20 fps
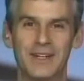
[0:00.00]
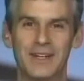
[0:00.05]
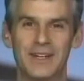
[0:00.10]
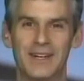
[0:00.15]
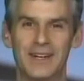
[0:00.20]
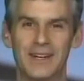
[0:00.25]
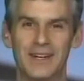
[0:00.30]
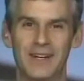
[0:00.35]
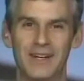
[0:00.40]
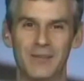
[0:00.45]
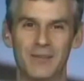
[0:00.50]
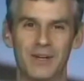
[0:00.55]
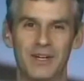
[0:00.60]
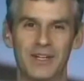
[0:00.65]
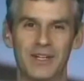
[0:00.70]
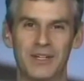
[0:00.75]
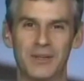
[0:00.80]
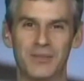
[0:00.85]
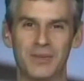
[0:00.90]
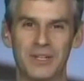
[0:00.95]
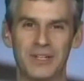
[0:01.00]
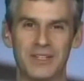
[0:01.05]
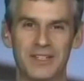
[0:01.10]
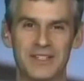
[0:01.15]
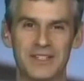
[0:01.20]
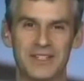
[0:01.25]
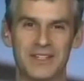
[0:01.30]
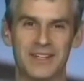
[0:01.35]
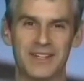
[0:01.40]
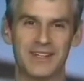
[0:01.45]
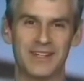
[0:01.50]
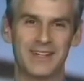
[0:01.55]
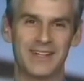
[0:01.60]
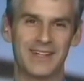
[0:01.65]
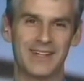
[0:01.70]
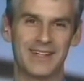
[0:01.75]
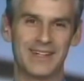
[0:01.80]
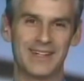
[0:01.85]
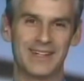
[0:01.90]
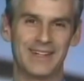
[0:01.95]
on my earpiece, and
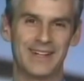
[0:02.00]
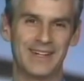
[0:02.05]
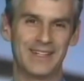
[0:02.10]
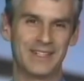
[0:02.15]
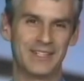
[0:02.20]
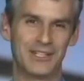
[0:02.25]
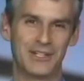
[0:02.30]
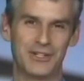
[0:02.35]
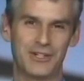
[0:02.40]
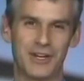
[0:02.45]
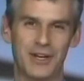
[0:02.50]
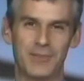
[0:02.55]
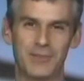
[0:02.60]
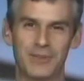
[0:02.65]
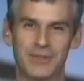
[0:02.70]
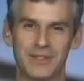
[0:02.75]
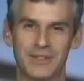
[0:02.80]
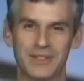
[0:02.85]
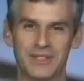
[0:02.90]
I teared up.